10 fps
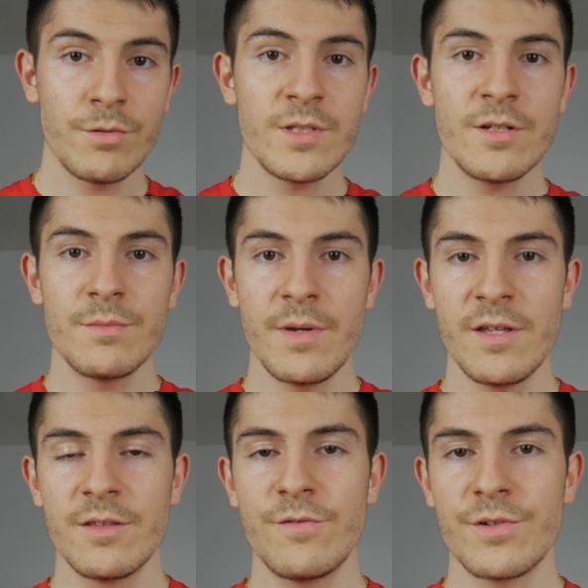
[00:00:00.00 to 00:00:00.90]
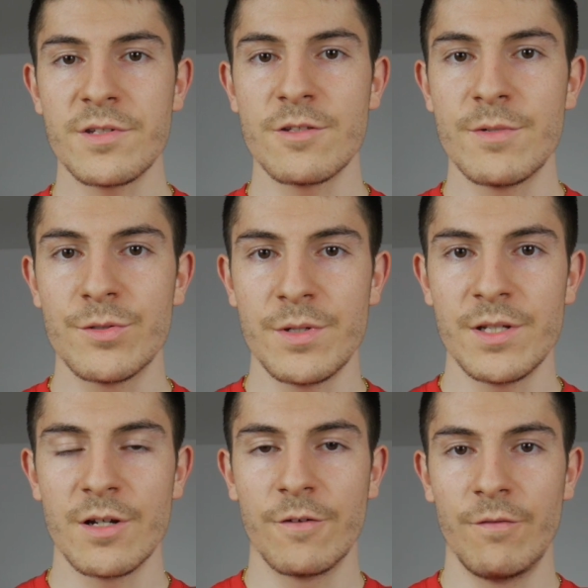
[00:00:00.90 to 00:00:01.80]
So these are the main differences
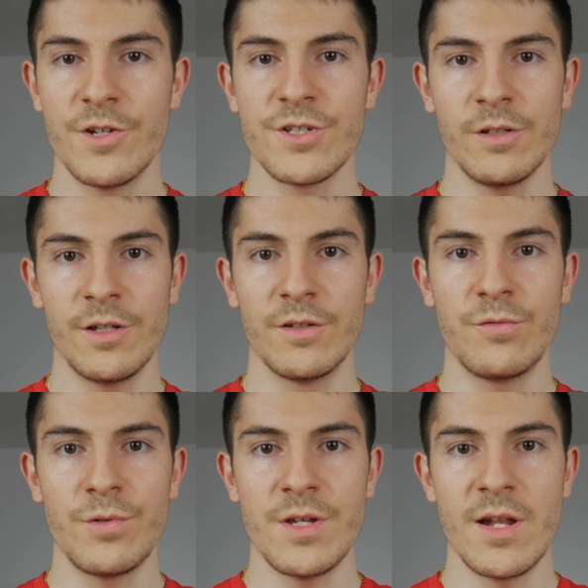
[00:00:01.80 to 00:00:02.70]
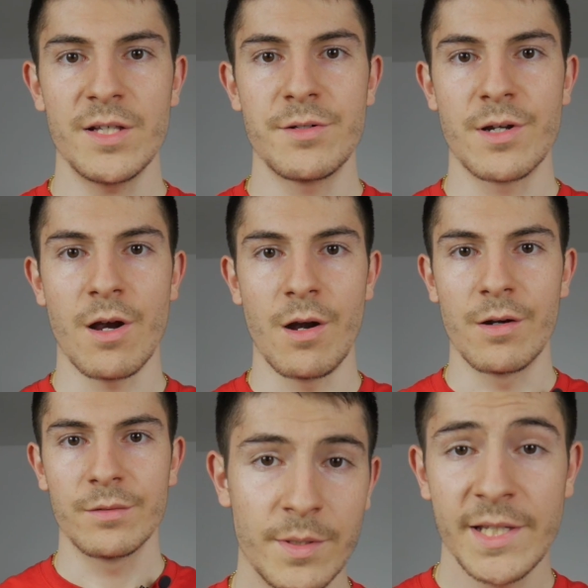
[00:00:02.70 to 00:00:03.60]
between a conventional and a fully electric car.
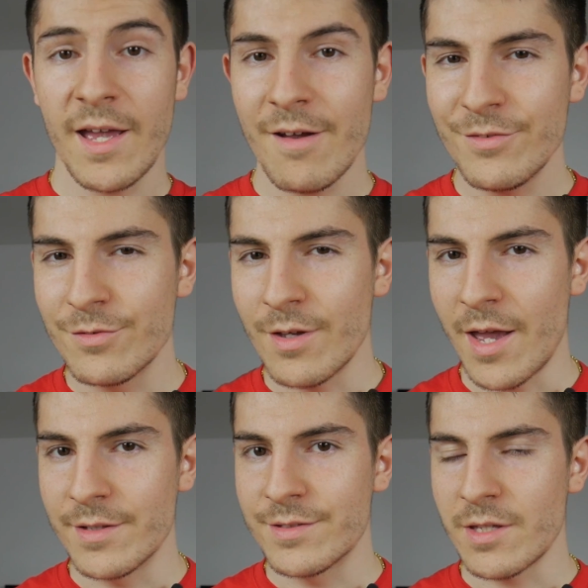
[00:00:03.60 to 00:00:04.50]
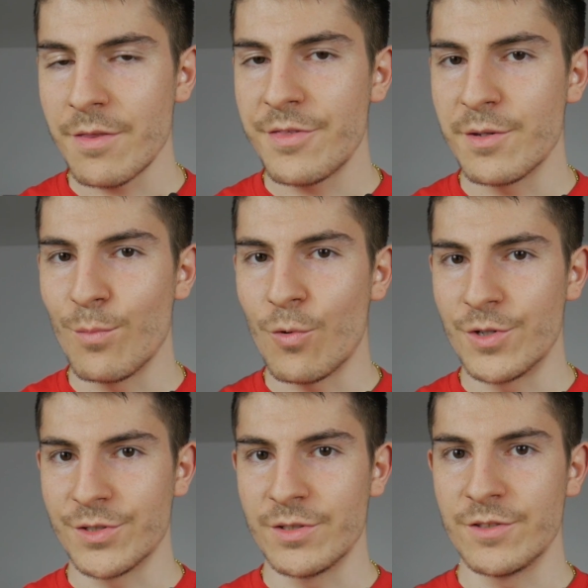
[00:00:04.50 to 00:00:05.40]
But I have to add something
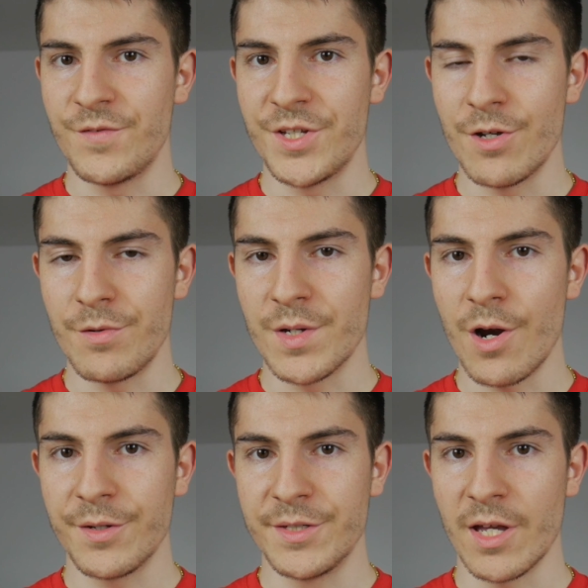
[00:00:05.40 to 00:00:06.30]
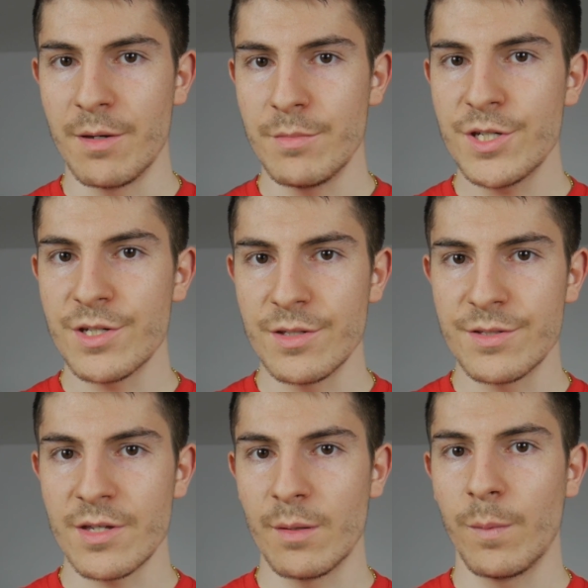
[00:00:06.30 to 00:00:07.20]
more to this video regarding
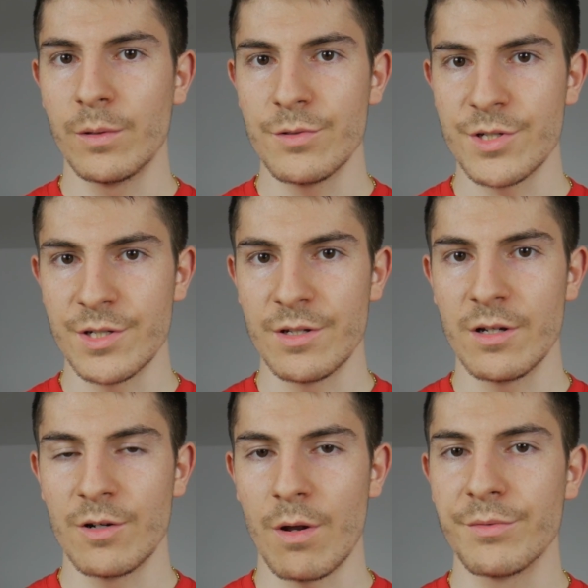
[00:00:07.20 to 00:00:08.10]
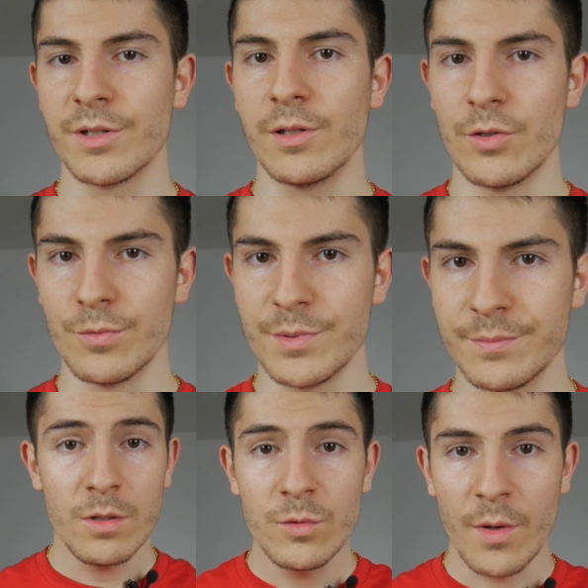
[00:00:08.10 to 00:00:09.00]
emissions and pollution around the globe.
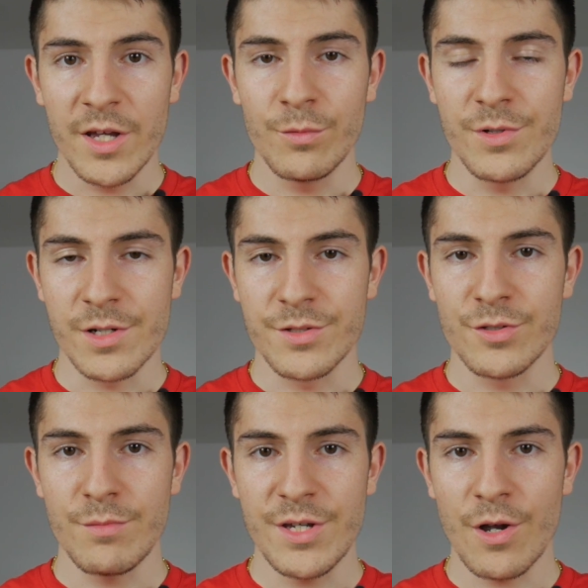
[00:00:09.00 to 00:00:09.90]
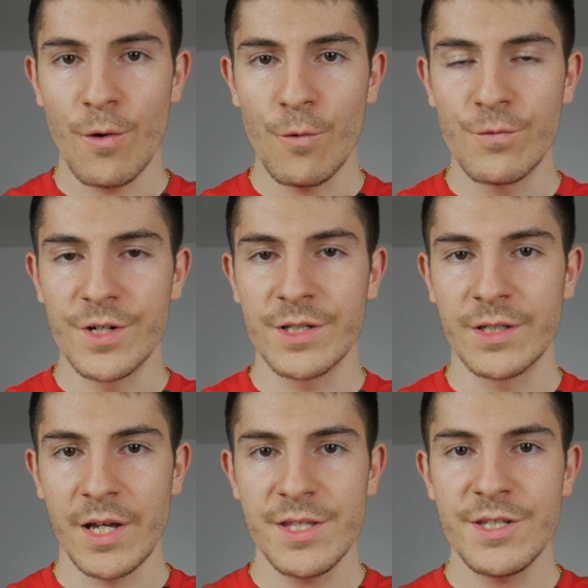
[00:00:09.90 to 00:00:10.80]
Worldwide, we're consuming over
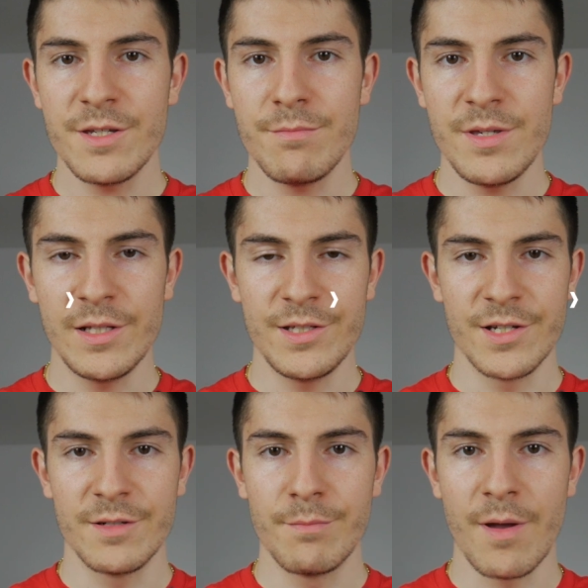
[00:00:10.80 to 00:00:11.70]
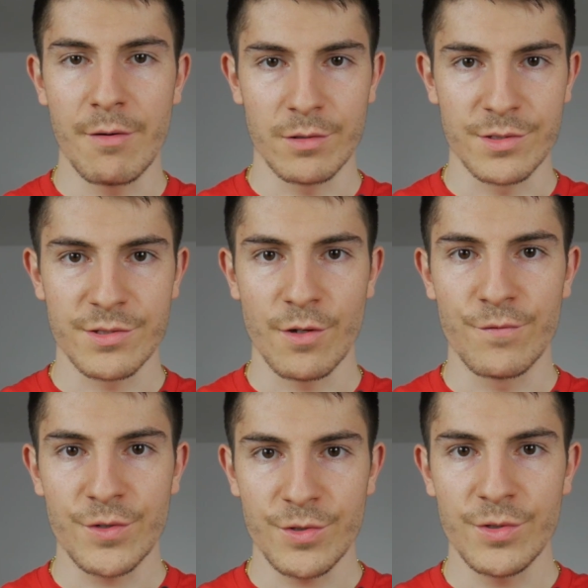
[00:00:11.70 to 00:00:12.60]
90 million barrels
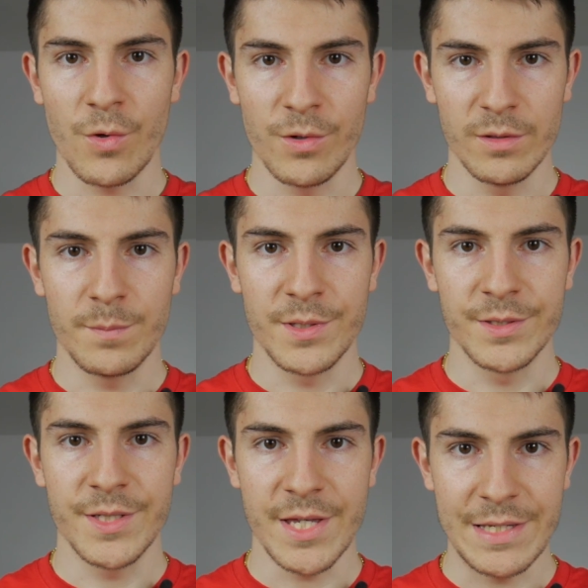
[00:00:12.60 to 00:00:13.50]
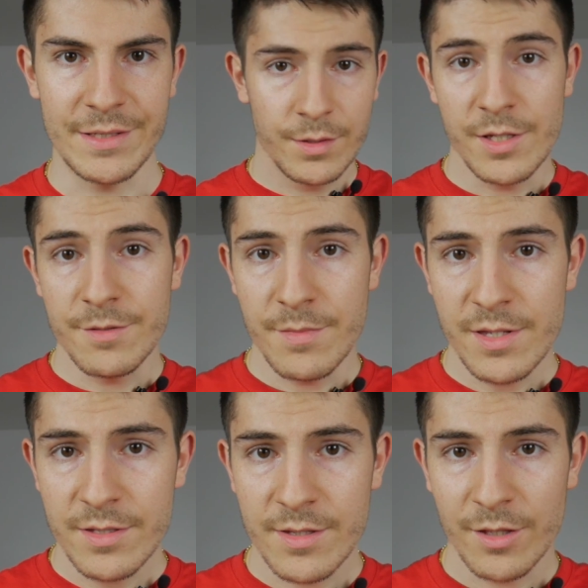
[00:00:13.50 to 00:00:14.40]
of crude oil per day. This
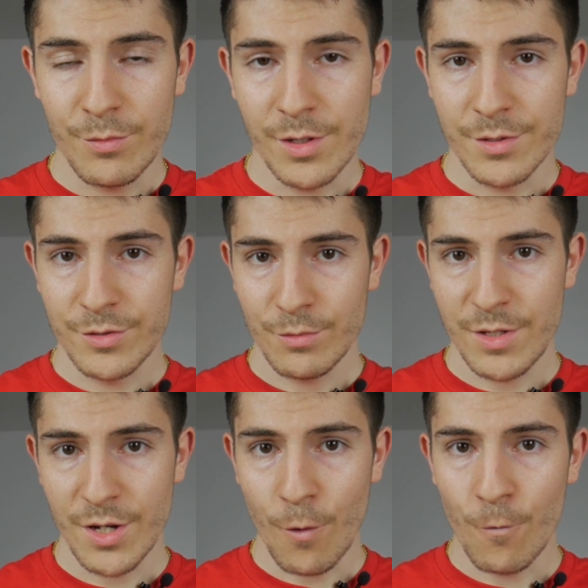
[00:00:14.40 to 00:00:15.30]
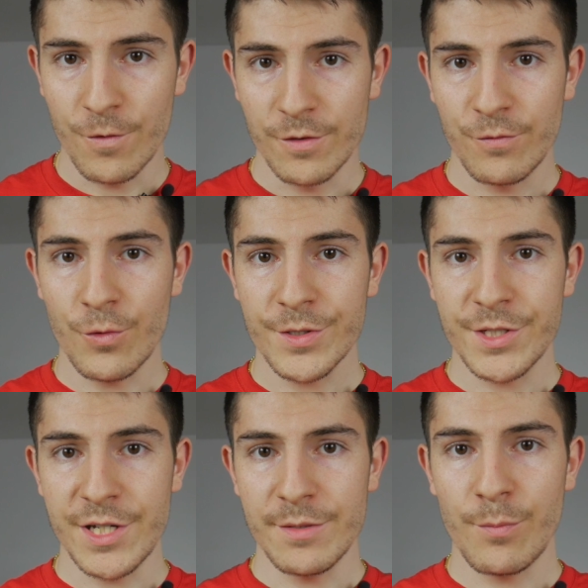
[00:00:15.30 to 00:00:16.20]
means that we're consuming over
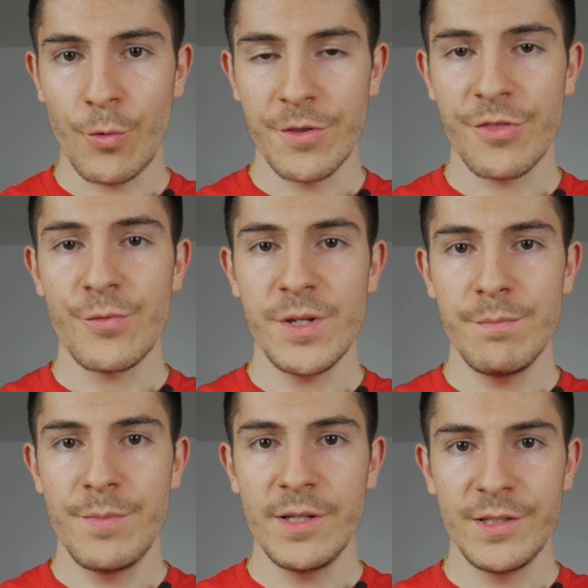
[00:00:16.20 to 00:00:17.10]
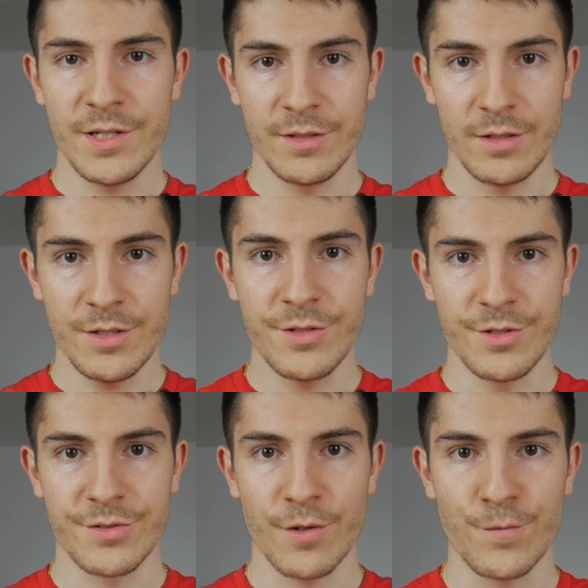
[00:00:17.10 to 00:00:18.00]
14.3 billion
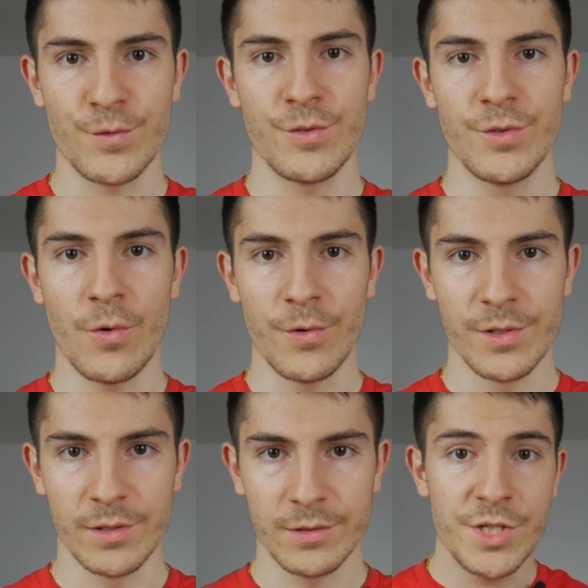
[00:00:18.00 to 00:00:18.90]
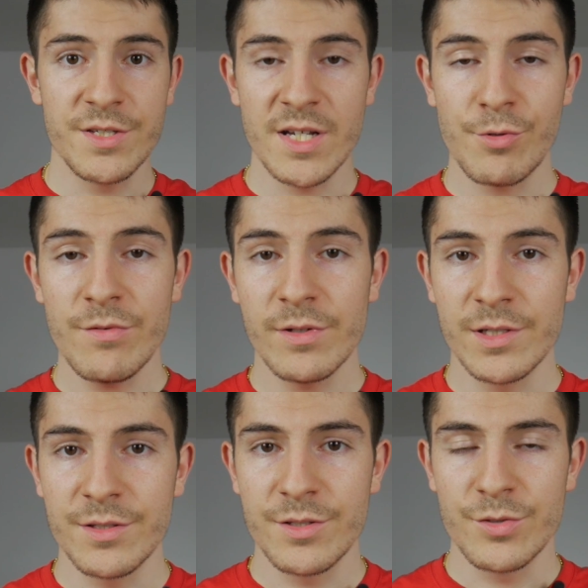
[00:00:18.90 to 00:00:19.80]
liters of crude oil, which is
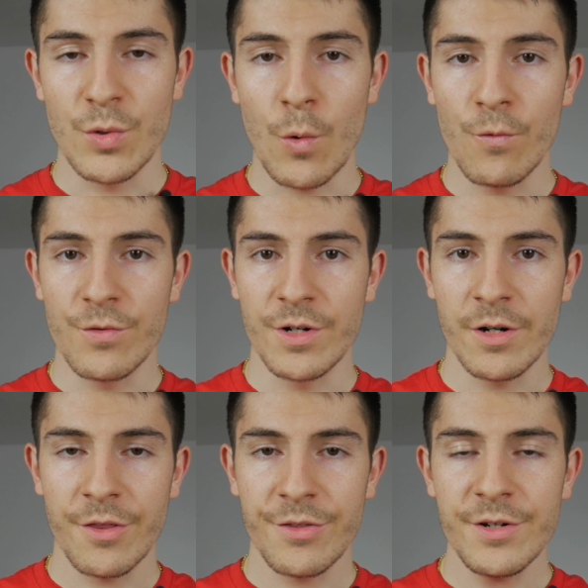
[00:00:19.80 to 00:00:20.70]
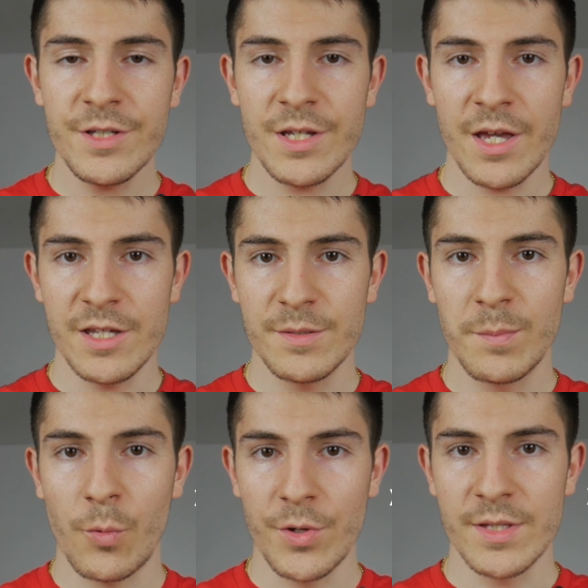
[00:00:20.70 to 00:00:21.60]
equivalent to over
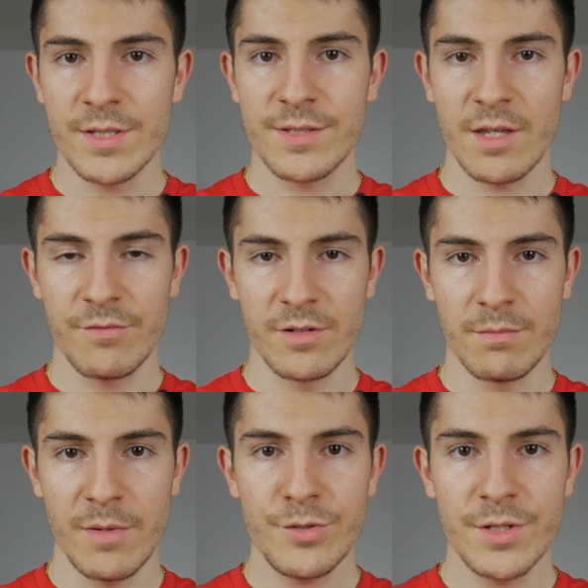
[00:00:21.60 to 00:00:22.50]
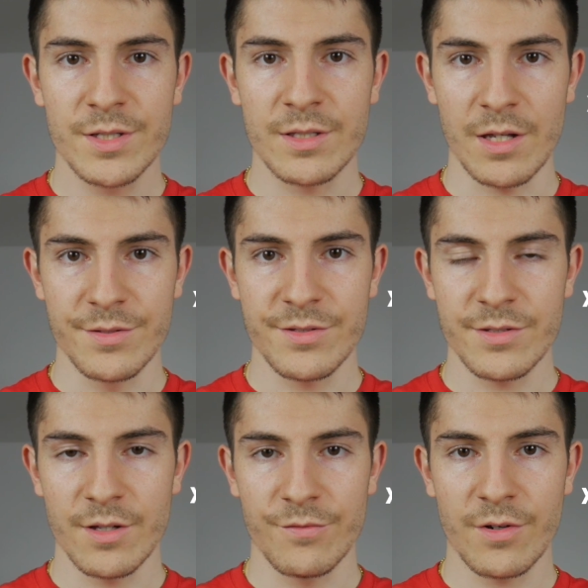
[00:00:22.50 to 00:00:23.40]
38.7 metric
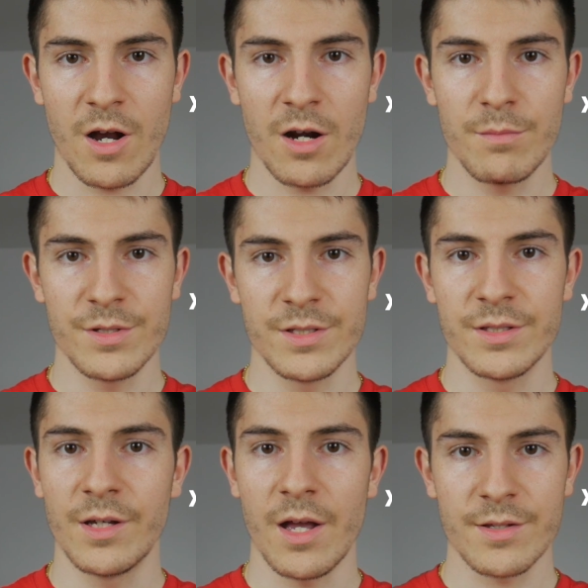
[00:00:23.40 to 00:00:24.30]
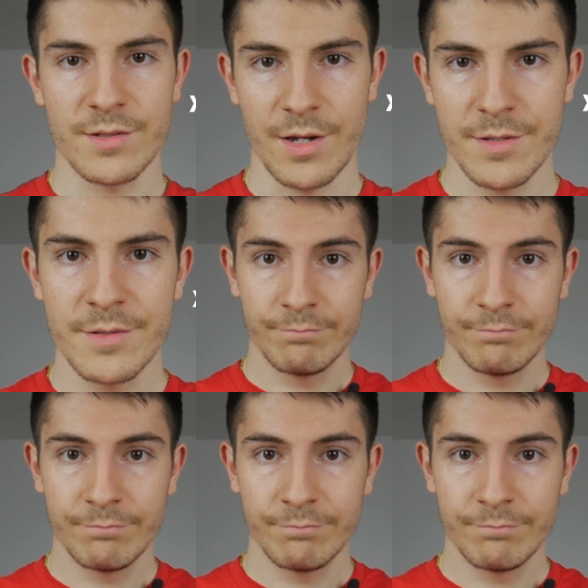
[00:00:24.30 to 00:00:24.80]
tons of carbon dioxide.